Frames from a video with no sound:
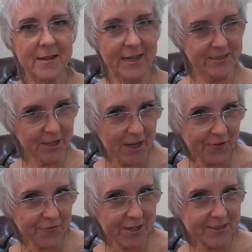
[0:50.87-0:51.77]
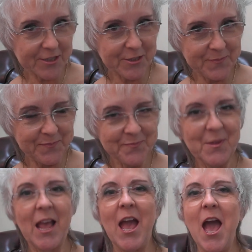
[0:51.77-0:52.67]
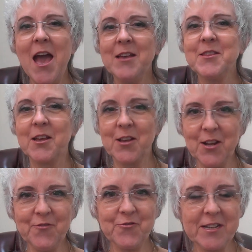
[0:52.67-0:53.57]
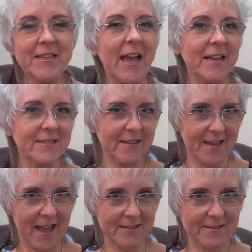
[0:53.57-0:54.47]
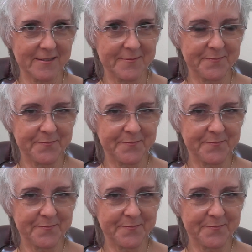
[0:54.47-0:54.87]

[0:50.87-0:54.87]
has a girlfriend, and the girlfriend has a cat,